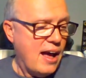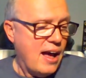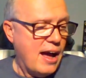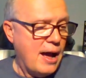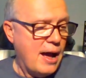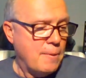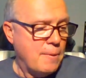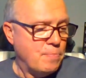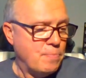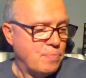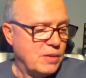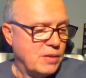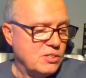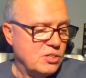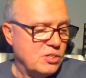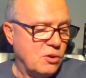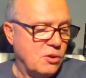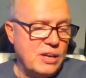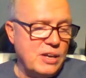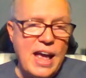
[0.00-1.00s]

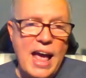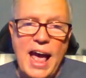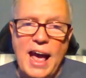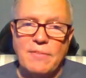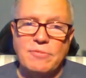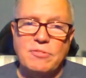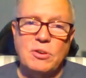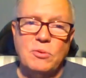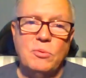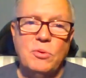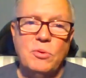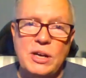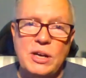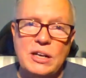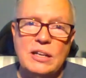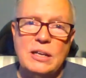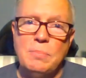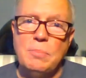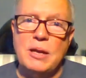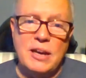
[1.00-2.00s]
So you have to
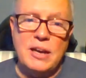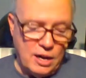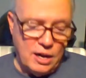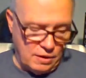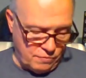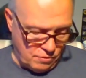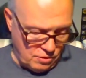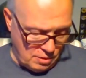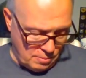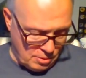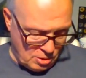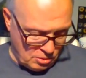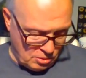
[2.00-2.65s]
really be careful